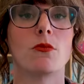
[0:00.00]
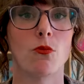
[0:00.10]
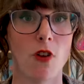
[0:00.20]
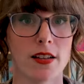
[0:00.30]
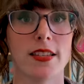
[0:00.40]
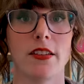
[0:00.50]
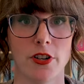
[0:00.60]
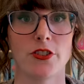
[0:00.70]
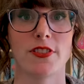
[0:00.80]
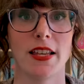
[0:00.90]
Roxanne
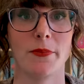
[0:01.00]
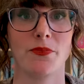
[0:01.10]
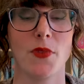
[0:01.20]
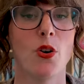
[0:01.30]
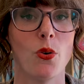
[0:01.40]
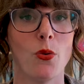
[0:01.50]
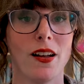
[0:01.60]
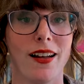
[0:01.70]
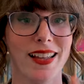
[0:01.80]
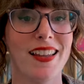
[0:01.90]
Richardson, who
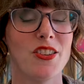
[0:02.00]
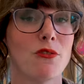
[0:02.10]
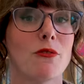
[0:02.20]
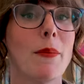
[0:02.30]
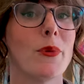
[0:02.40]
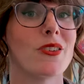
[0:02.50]
again, you'll remember,